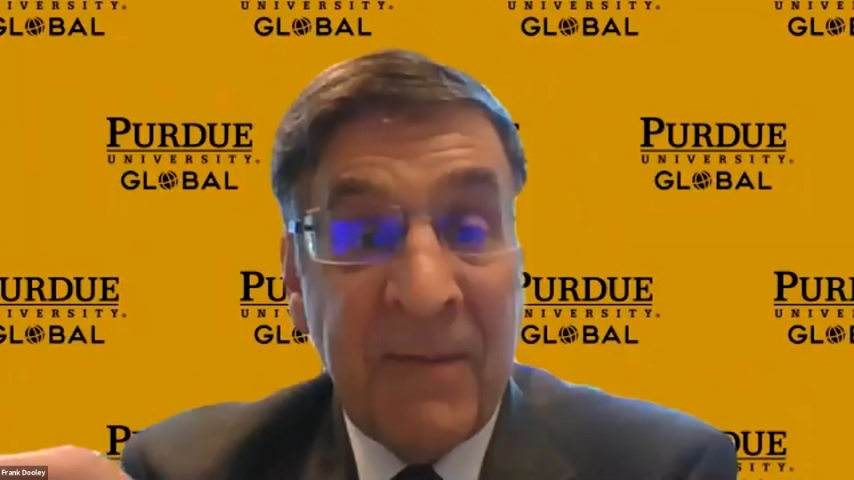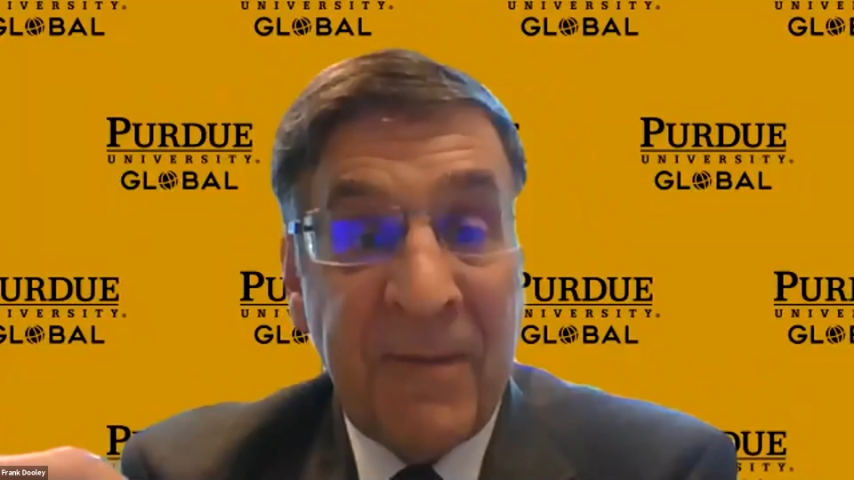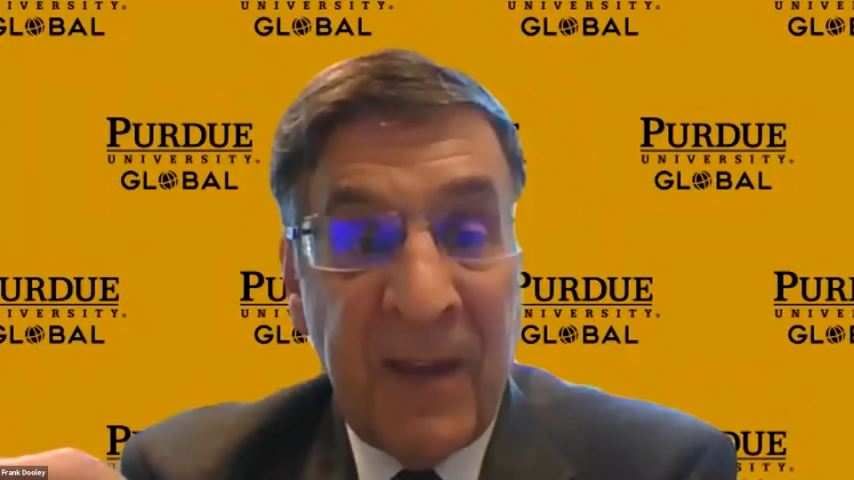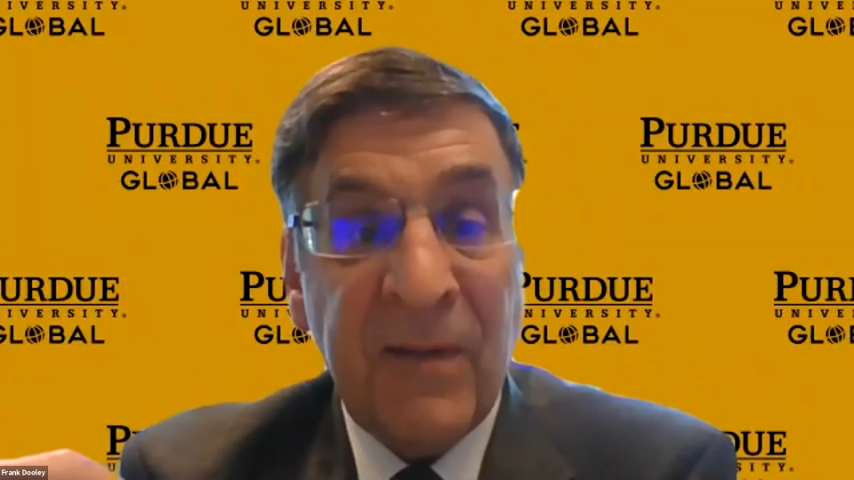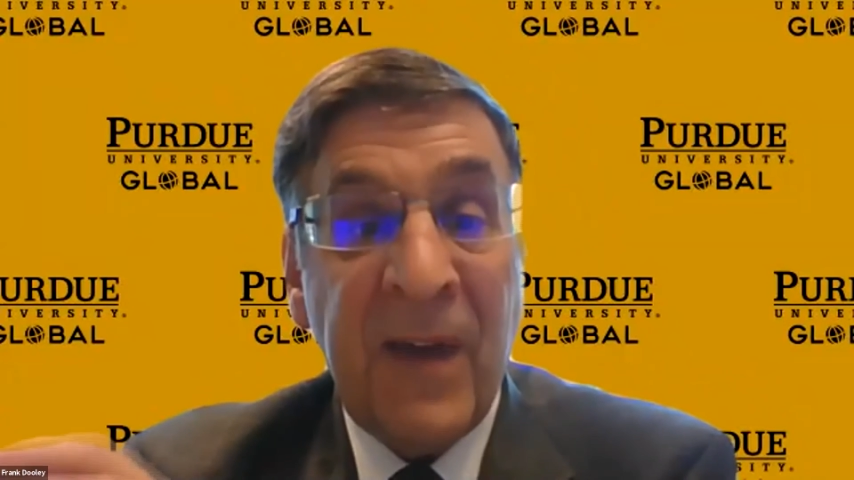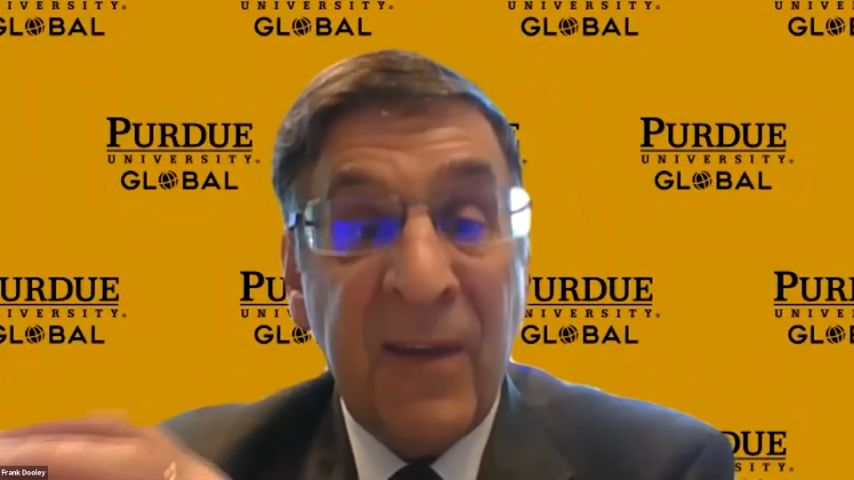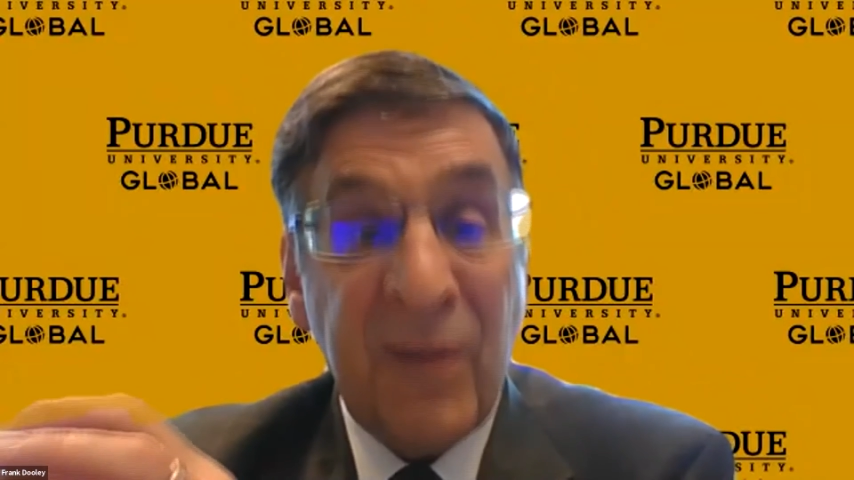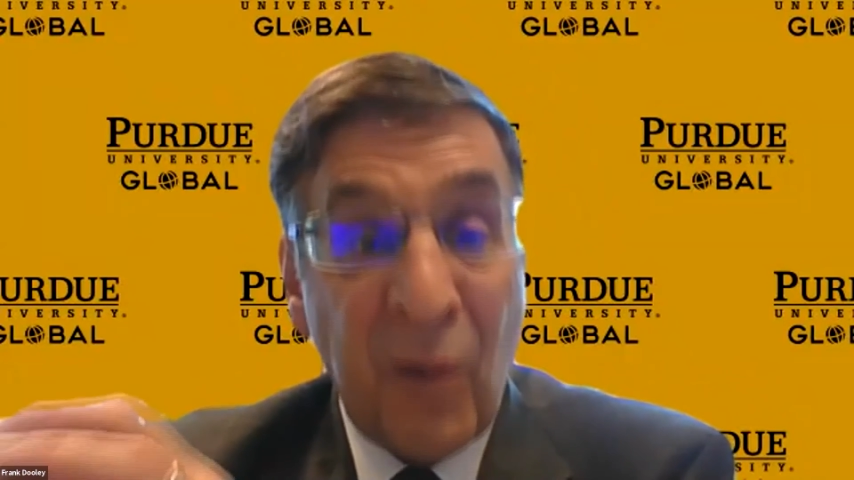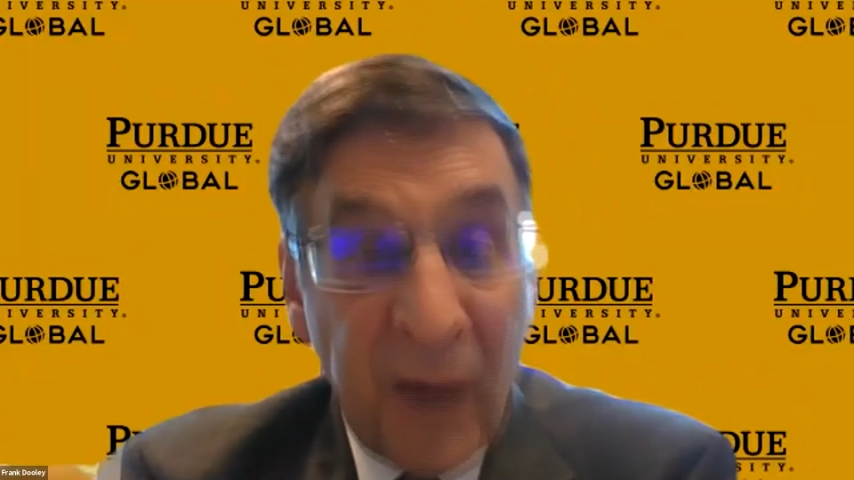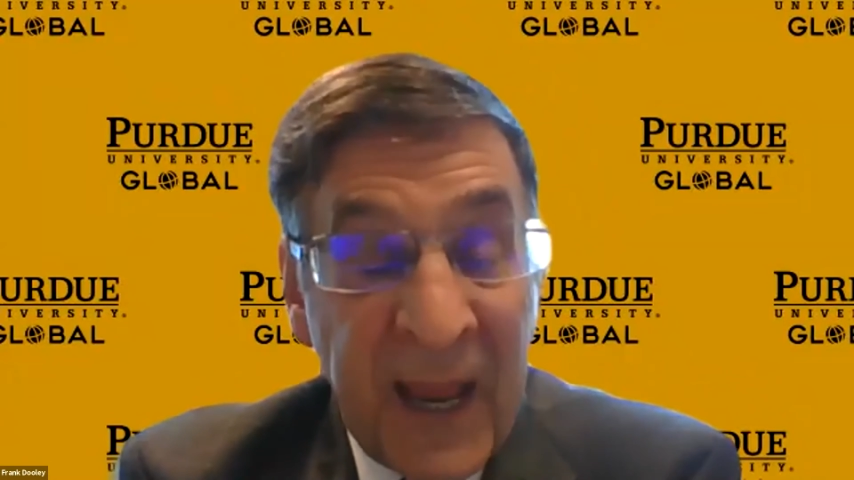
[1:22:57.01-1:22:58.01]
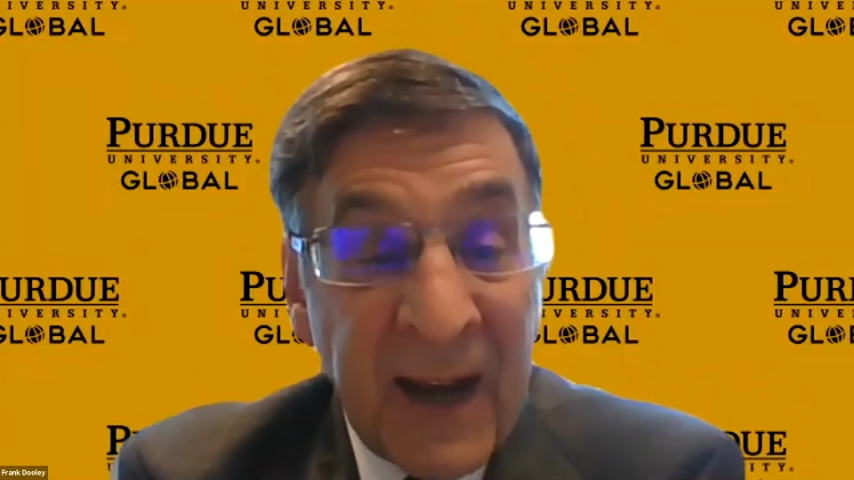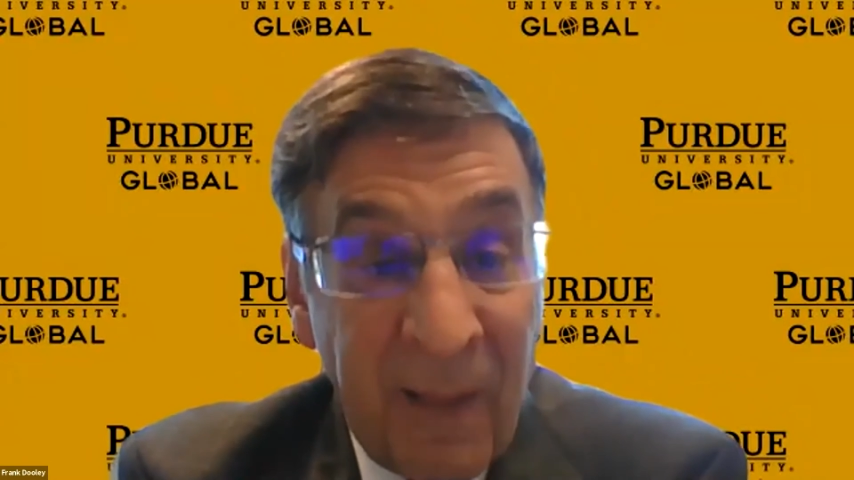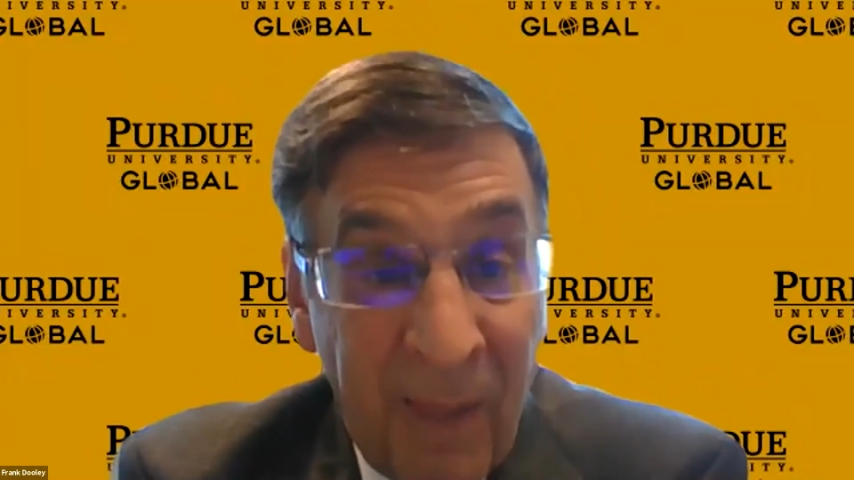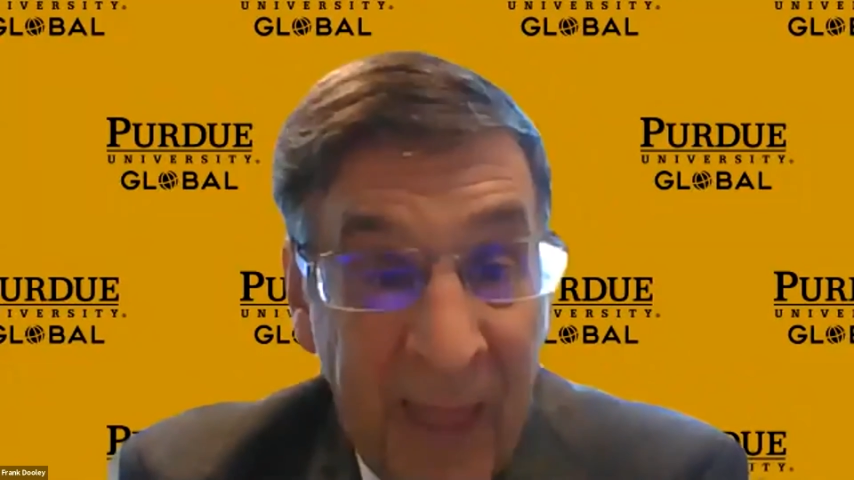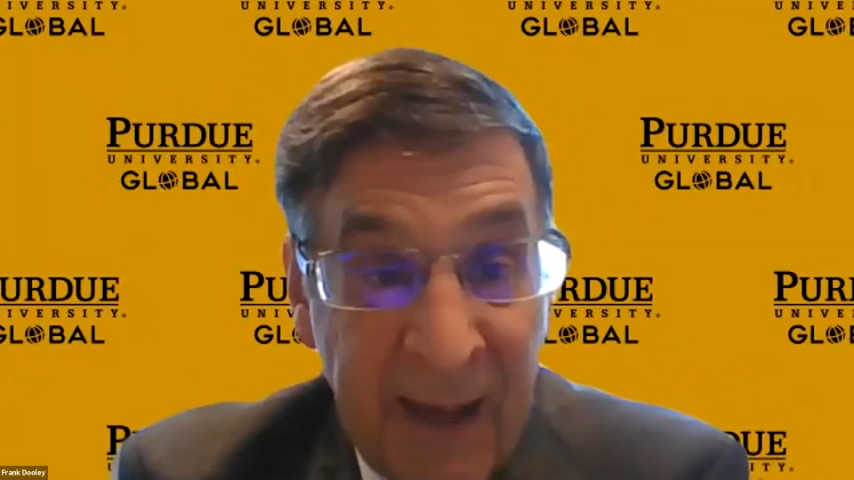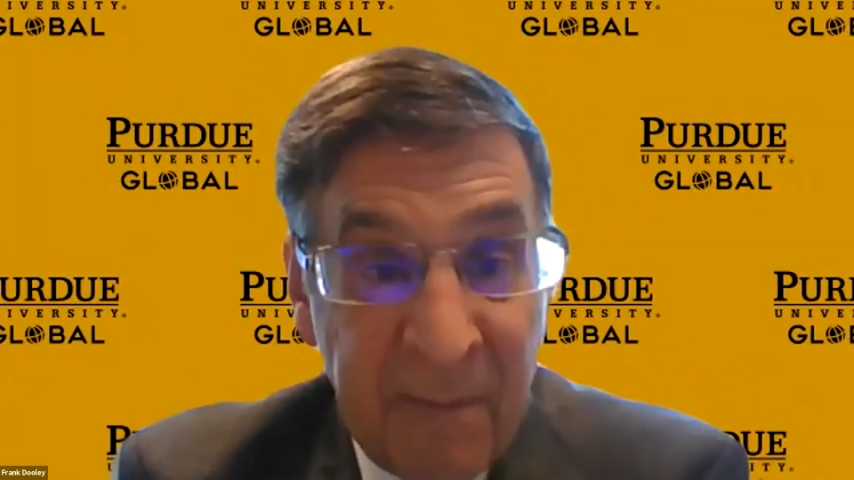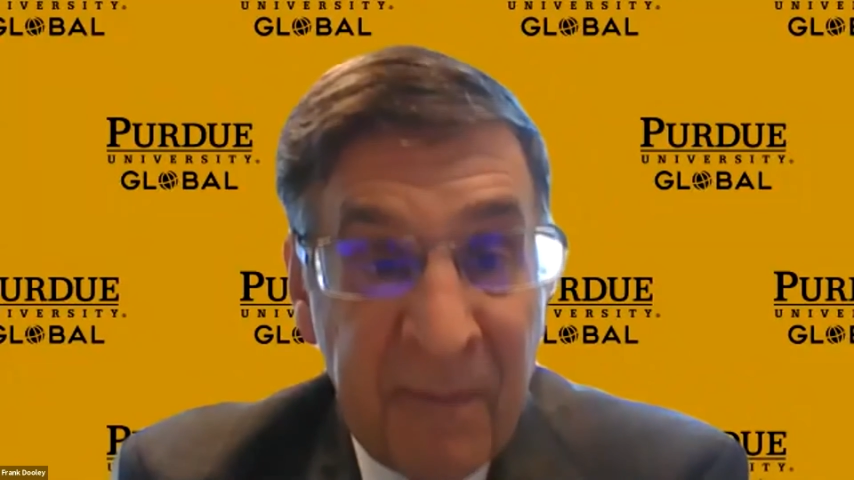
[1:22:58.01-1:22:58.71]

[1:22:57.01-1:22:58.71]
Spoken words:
face-to-face or in a lab,